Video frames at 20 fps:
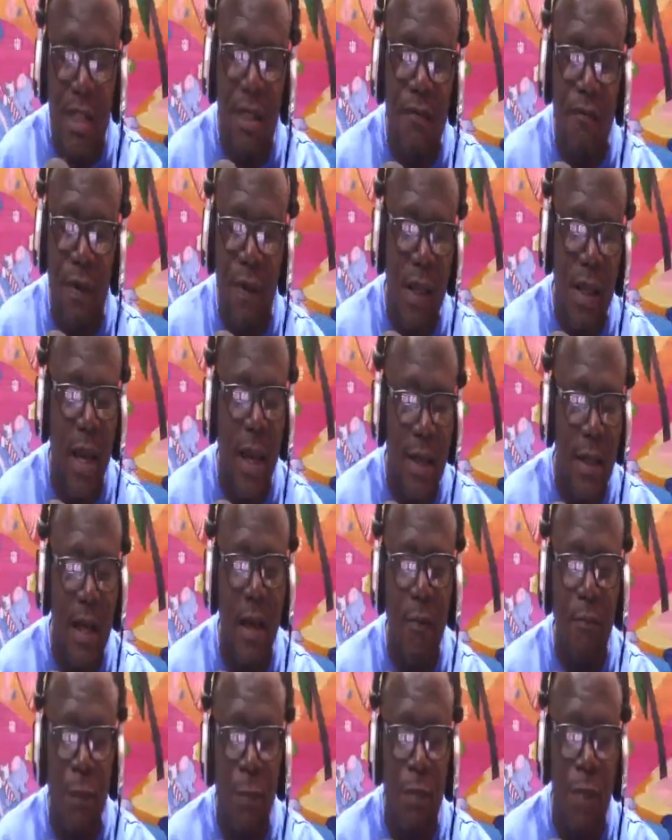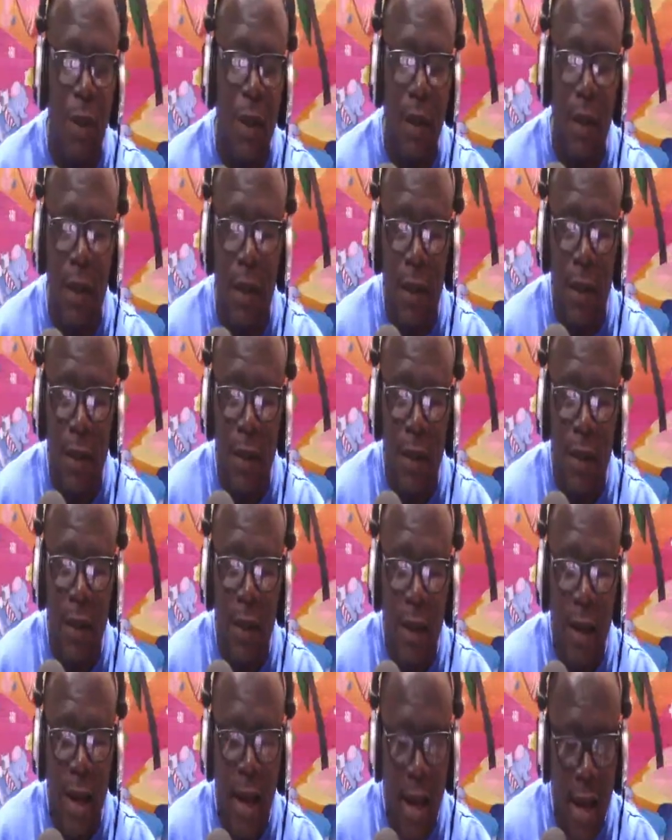fire in the MPP?
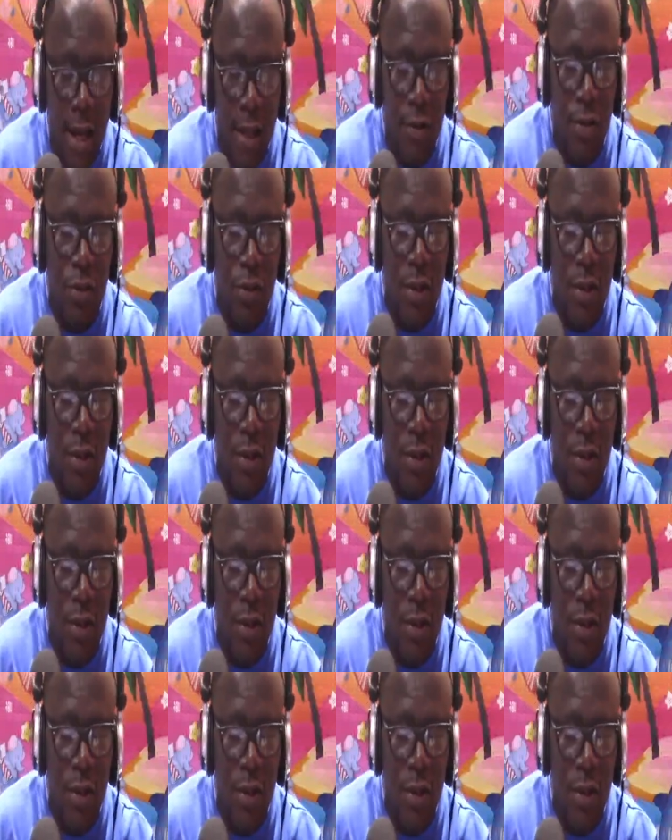Adwoa